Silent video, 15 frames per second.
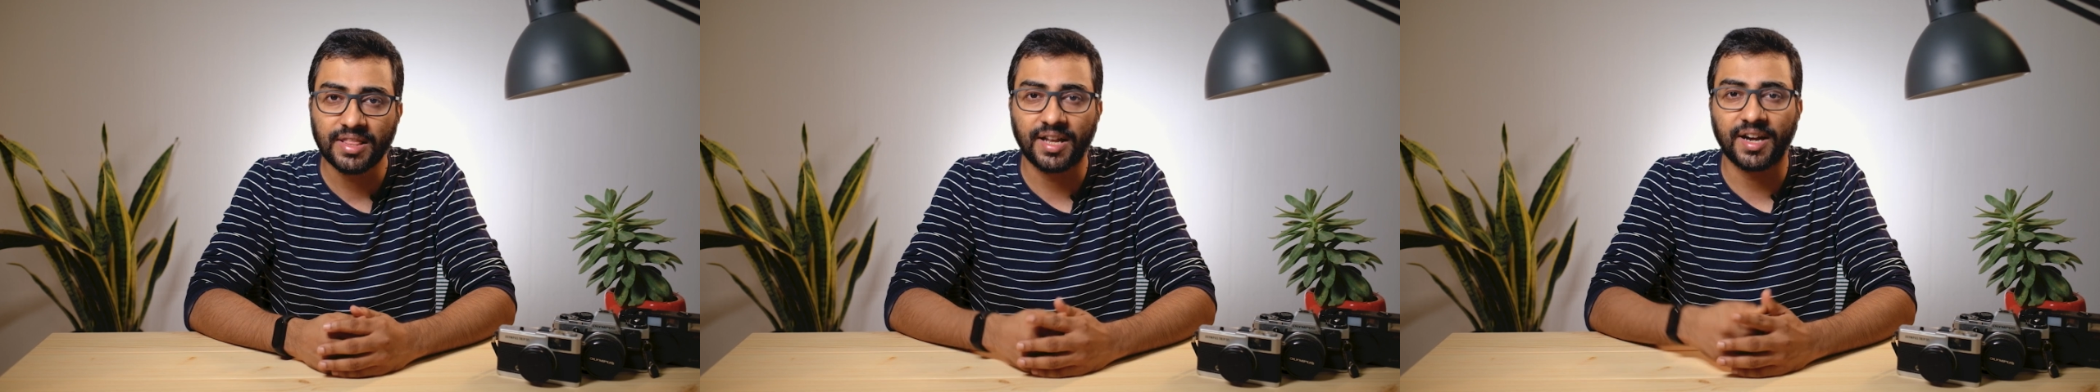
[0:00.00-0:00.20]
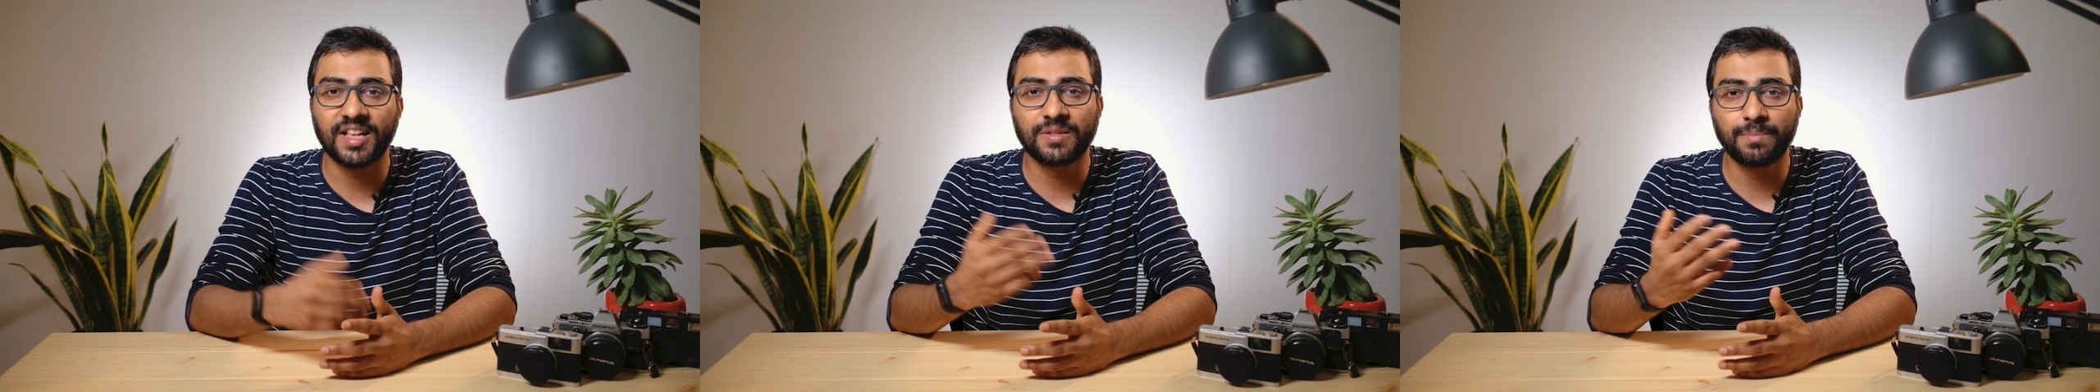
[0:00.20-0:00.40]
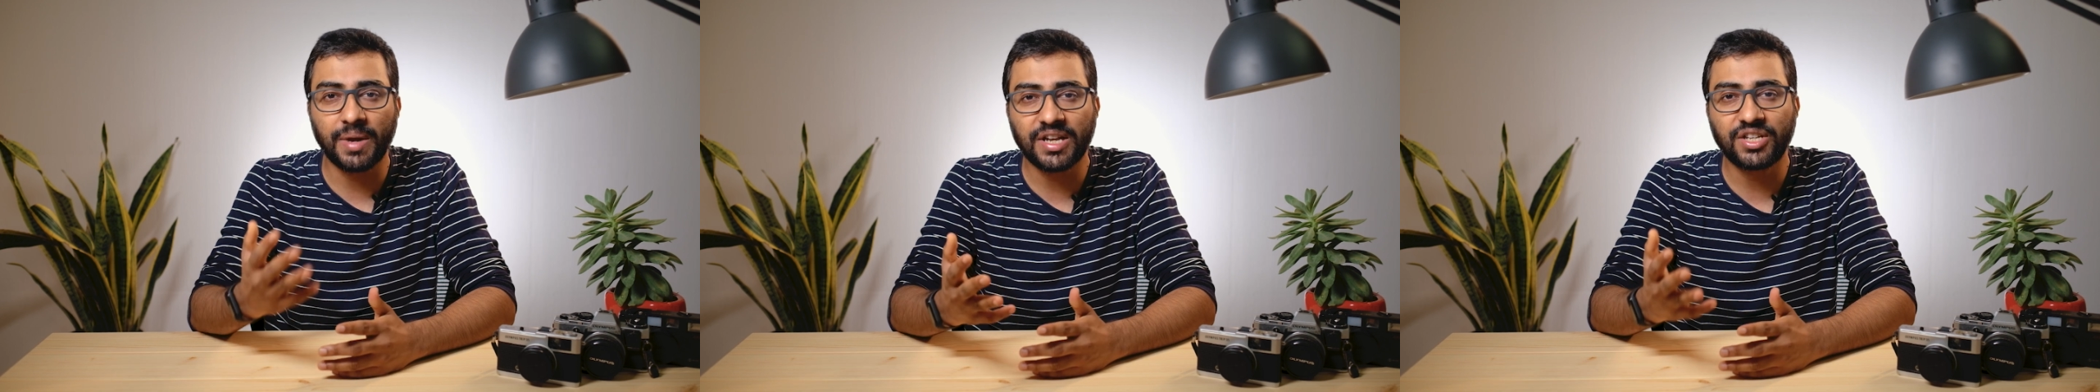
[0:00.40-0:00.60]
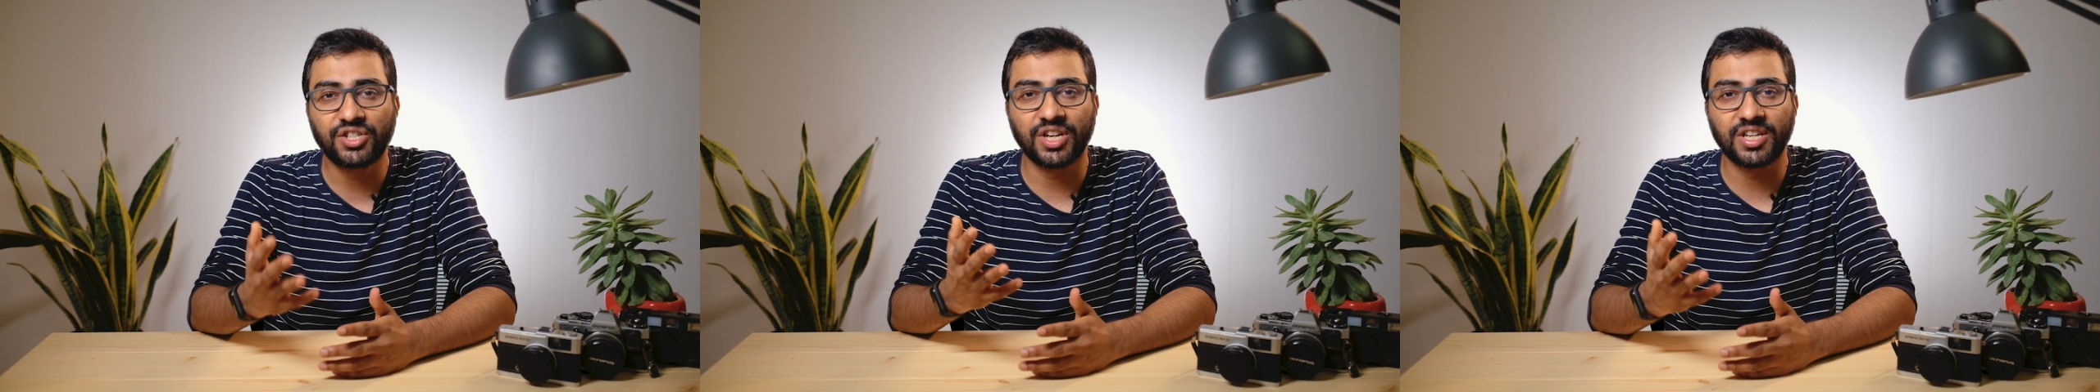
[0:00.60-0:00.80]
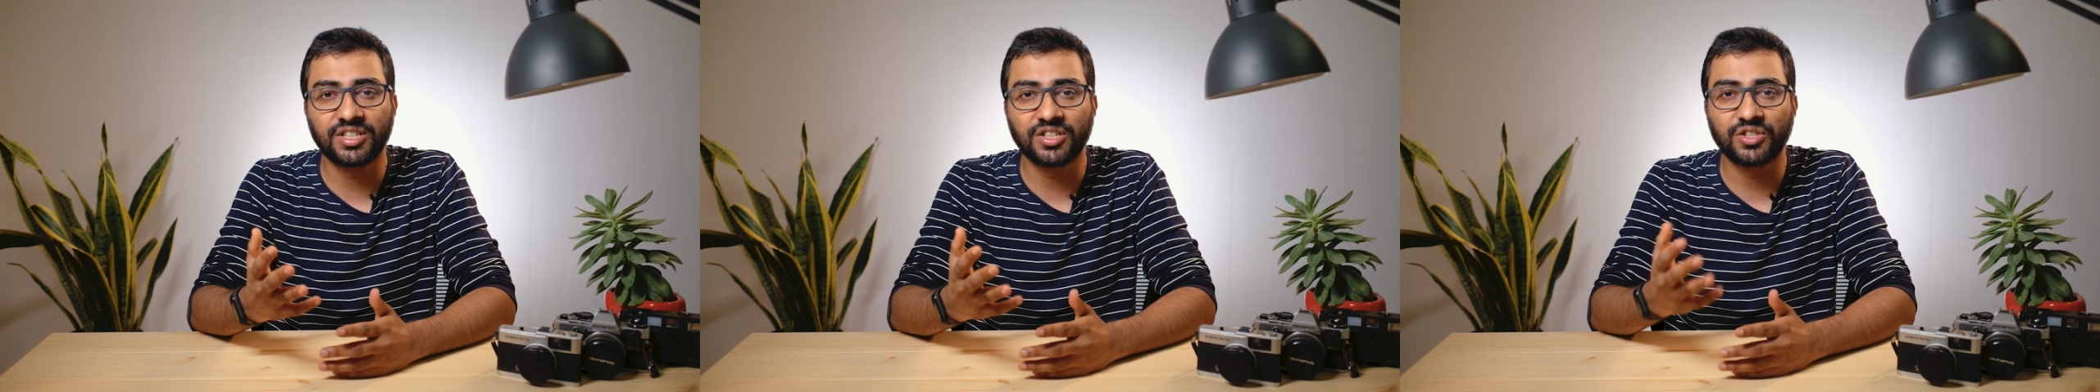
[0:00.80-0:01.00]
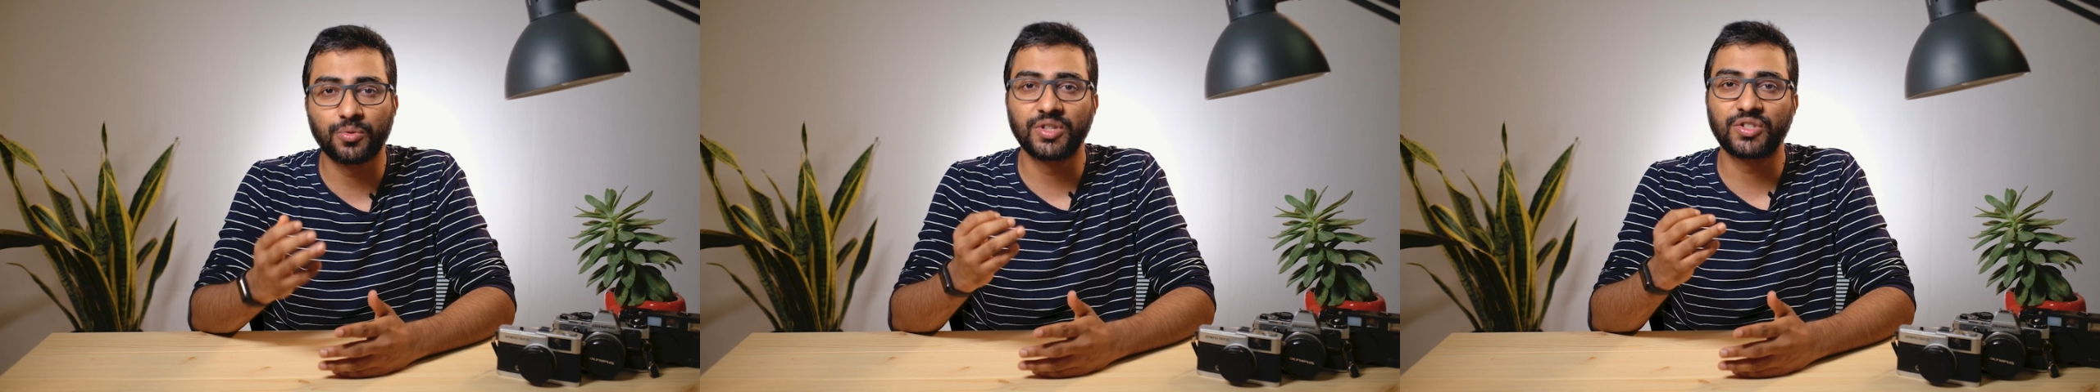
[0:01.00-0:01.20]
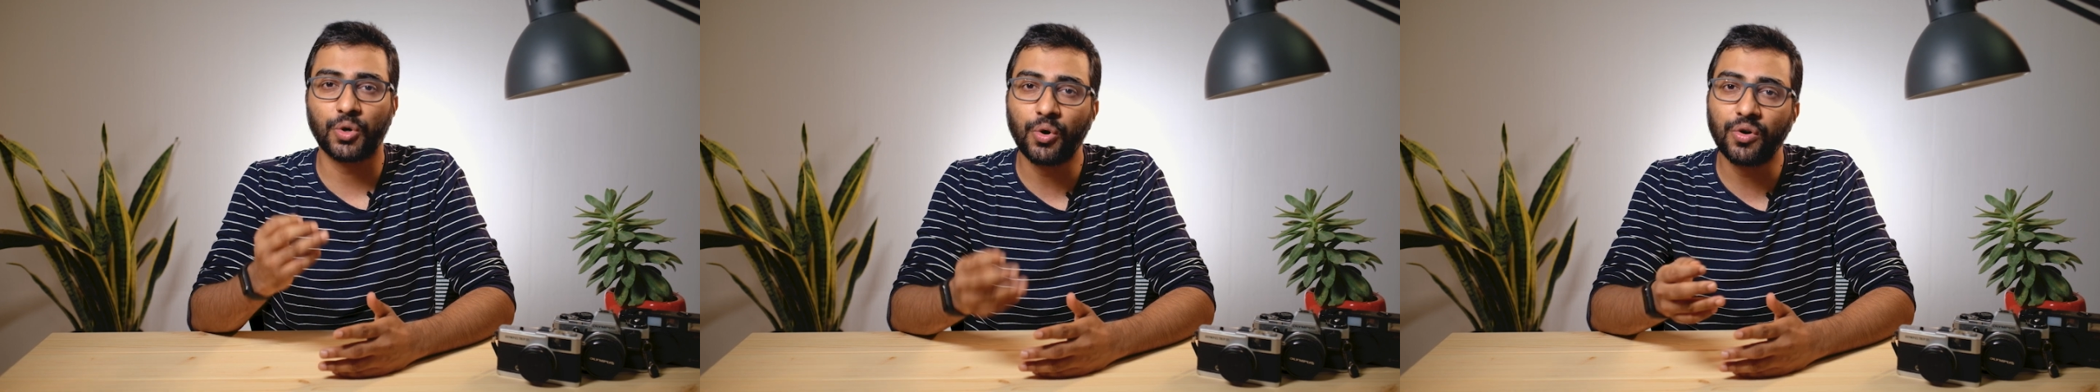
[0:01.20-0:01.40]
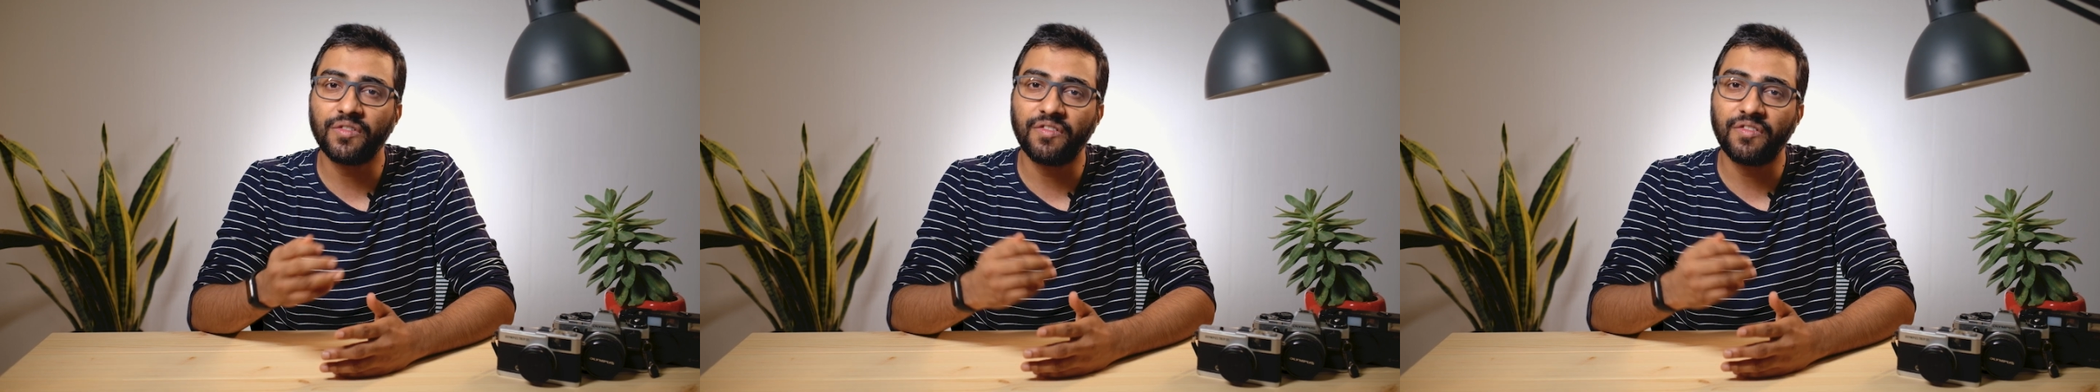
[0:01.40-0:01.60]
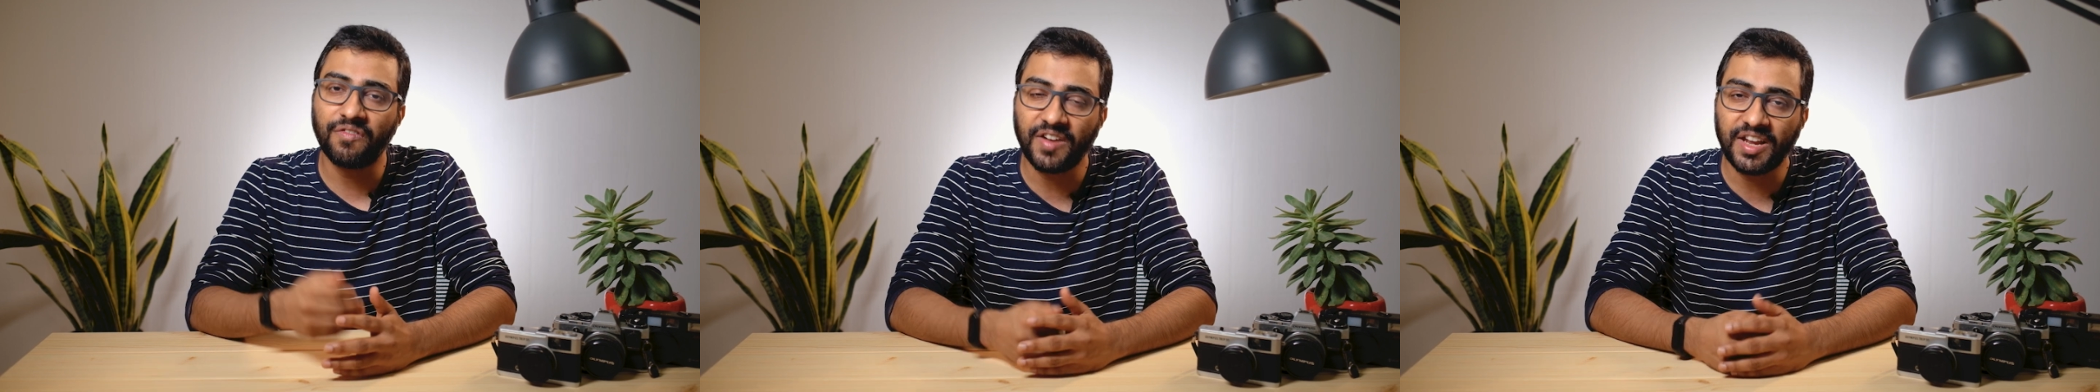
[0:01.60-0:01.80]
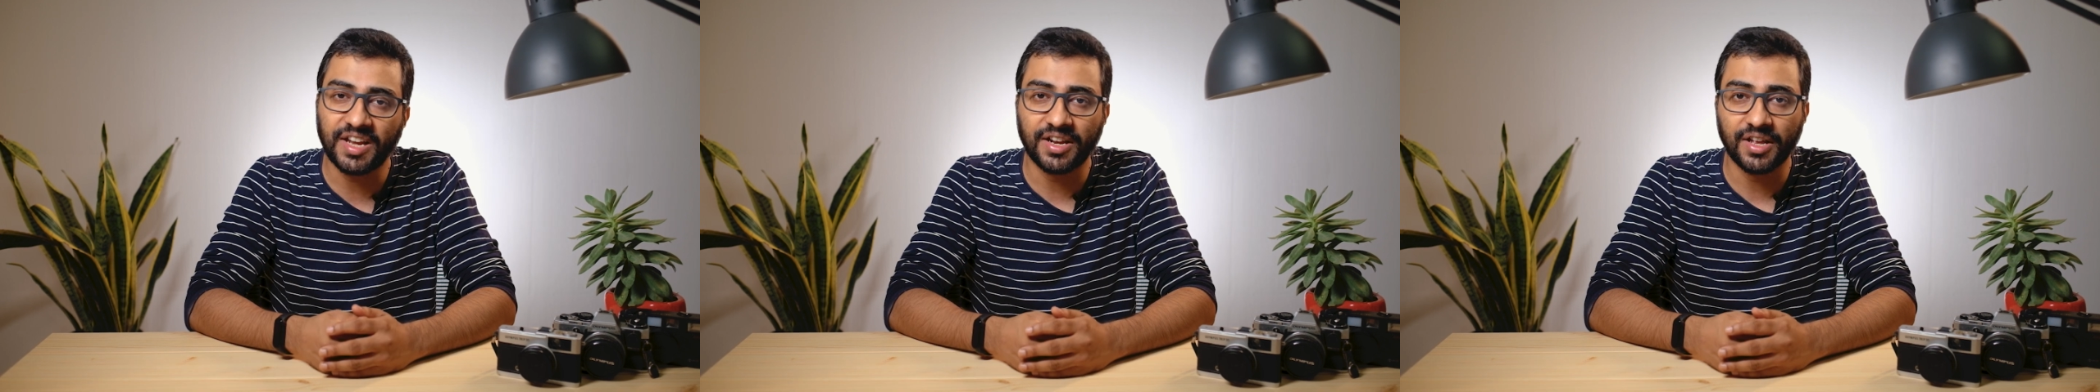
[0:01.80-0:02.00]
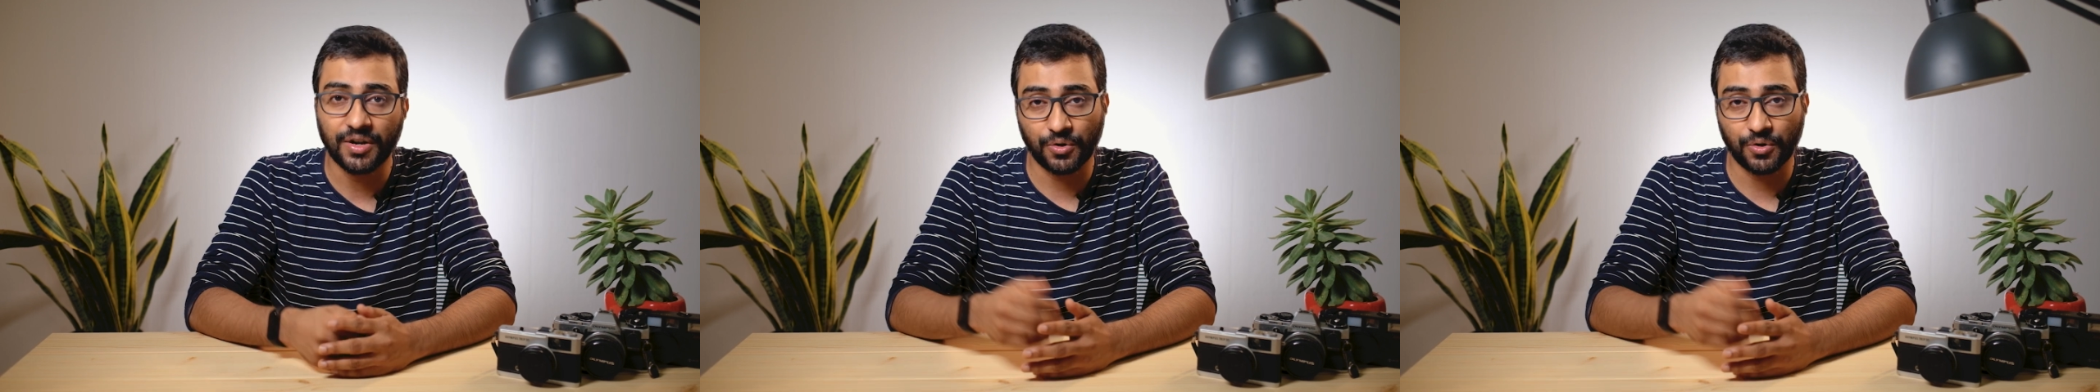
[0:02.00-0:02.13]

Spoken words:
that has made changes to its own feed